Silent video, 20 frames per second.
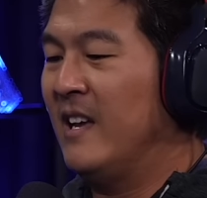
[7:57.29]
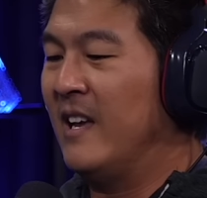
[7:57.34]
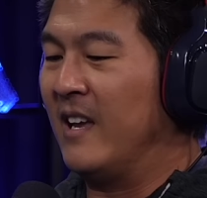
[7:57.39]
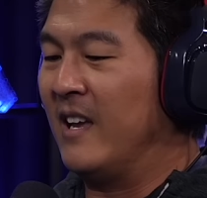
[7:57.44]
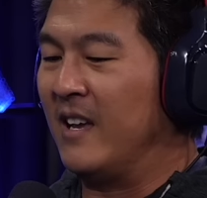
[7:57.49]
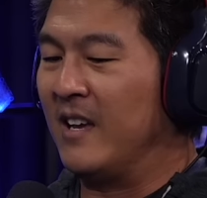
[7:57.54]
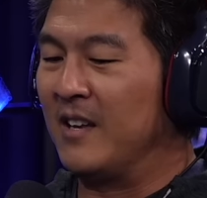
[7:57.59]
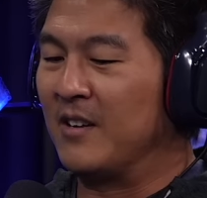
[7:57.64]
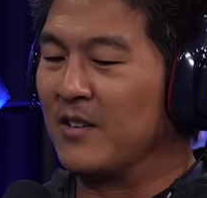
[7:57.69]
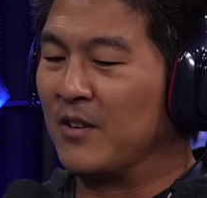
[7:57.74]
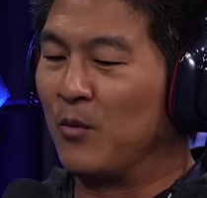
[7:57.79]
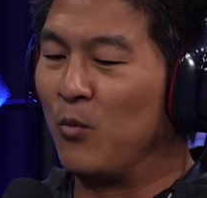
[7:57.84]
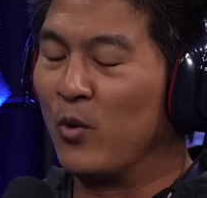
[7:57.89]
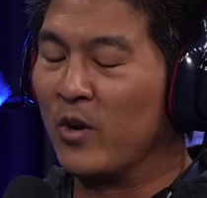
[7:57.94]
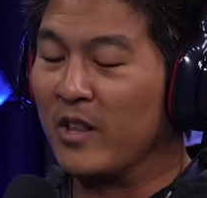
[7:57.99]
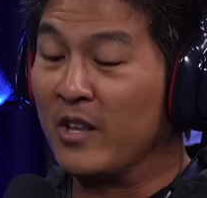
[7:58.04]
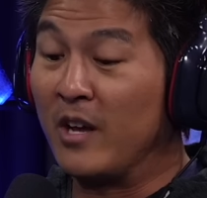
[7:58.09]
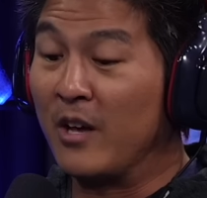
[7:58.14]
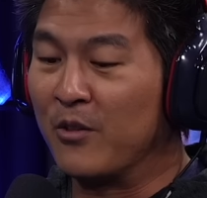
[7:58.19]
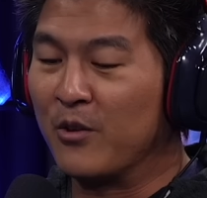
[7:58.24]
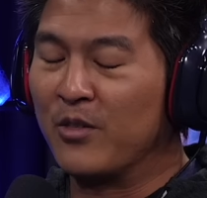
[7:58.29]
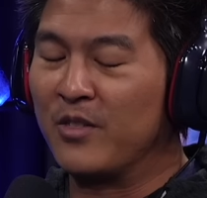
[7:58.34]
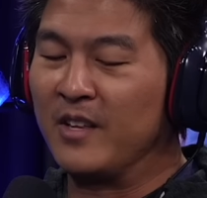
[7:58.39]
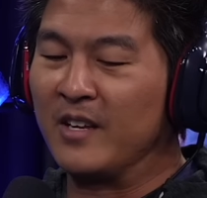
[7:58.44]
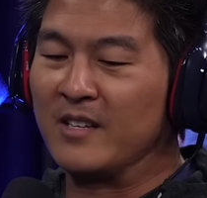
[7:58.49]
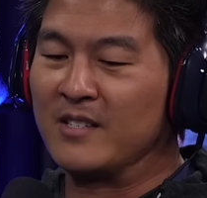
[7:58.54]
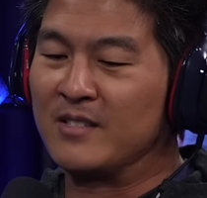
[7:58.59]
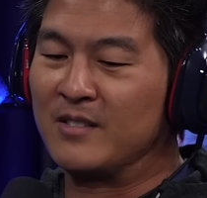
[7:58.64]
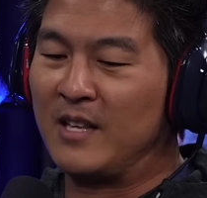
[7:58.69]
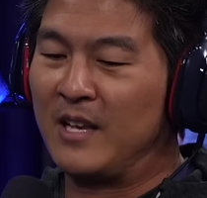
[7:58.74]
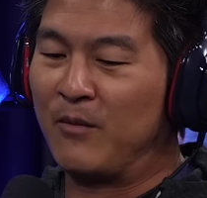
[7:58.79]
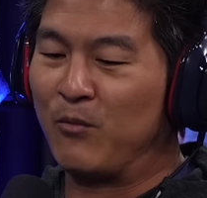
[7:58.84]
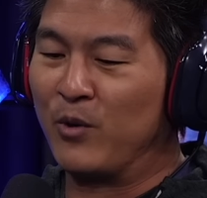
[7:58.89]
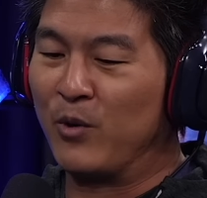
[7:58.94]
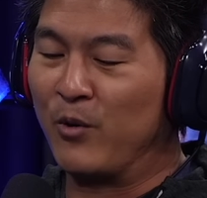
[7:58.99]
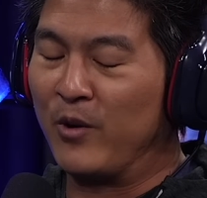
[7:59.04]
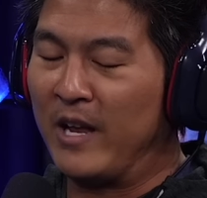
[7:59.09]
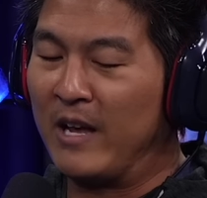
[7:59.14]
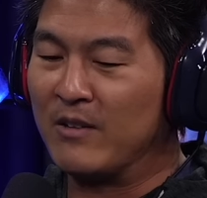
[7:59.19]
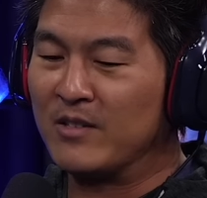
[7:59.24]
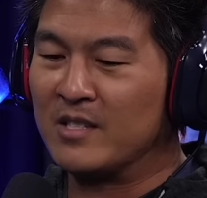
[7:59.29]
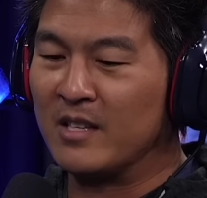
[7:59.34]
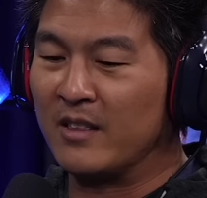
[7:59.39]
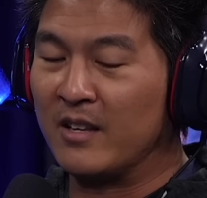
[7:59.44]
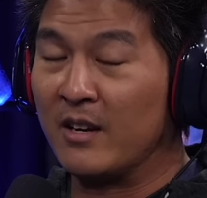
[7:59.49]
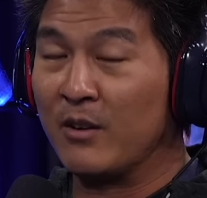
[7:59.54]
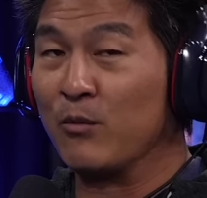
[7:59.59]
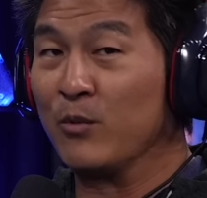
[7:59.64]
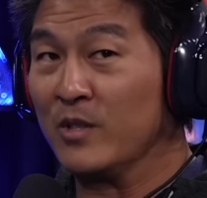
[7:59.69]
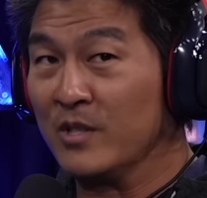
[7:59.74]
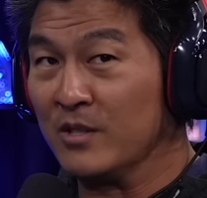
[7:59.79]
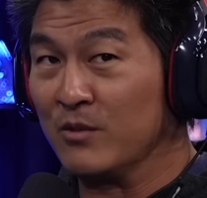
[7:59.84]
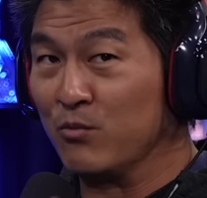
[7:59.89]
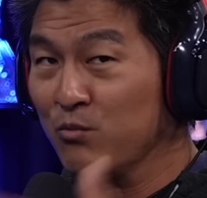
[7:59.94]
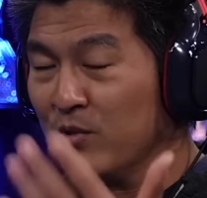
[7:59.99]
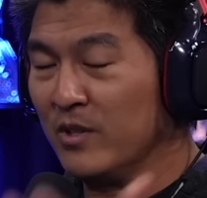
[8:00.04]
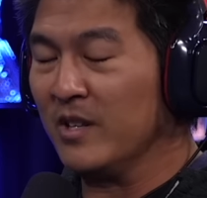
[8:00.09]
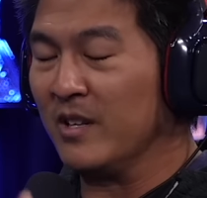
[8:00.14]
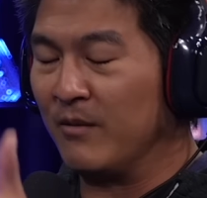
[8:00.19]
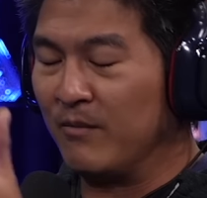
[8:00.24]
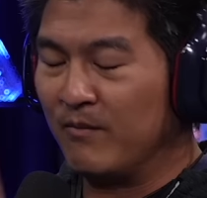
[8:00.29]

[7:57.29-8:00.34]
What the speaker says: And one of the other things that we were announcing there, which is really